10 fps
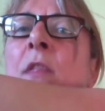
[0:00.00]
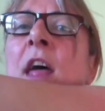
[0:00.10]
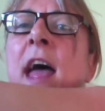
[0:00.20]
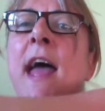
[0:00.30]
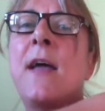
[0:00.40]

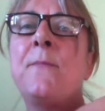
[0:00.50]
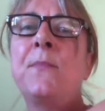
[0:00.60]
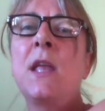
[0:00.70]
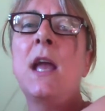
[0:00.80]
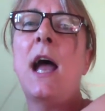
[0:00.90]
there,
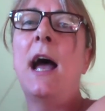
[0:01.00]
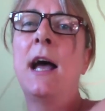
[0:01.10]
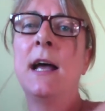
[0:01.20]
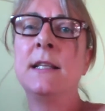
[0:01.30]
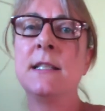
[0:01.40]

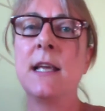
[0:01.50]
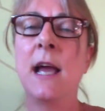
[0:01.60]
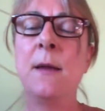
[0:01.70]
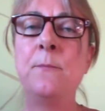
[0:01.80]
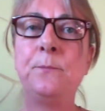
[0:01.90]
and
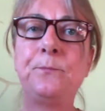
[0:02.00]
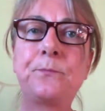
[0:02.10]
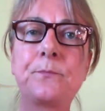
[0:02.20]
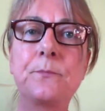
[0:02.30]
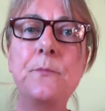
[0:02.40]

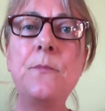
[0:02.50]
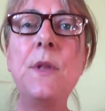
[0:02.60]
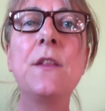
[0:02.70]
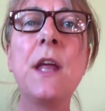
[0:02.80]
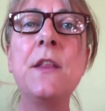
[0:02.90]

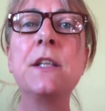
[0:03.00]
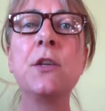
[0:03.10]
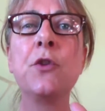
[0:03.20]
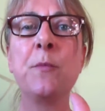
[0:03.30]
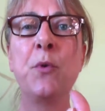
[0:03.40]
then there's
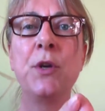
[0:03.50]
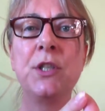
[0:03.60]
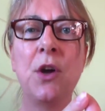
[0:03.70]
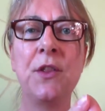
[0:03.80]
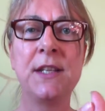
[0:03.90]
another point
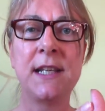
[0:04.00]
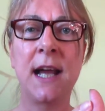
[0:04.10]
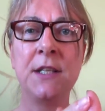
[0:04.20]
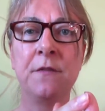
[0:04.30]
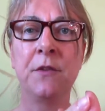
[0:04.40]
on the
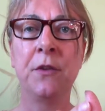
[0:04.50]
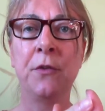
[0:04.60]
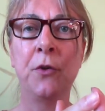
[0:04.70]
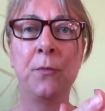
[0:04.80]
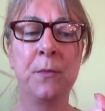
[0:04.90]
side of the
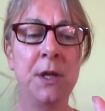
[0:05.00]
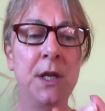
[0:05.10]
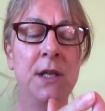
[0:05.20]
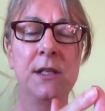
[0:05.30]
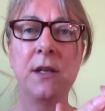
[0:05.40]
thumb,
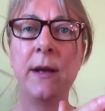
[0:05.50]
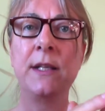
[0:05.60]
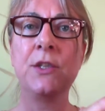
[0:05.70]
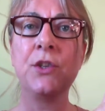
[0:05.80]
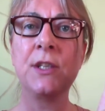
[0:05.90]
so
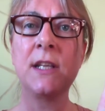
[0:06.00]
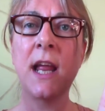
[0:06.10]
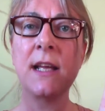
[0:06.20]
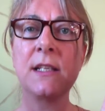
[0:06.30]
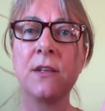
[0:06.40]
it's just
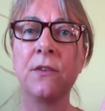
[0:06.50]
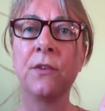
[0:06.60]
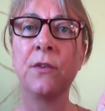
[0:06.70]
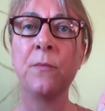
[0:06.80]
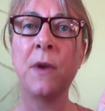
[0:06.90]
next to the
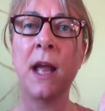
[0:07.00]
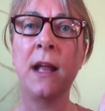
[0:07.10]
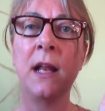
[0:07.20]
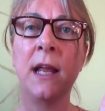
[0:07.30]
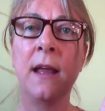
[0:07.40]

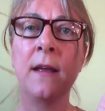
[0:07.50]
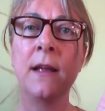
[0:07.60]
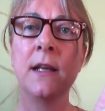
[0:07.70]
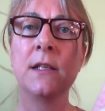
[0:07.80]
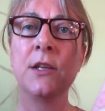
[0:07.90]
thumbnail here,
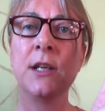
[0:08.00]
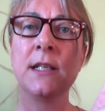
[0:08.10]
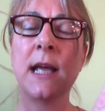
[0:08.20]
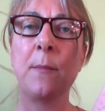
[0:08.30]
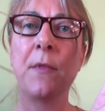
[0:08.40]
so you can
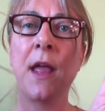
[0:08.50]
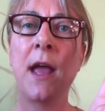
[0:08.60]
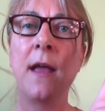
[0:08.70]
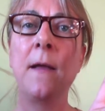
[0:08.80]
tap there.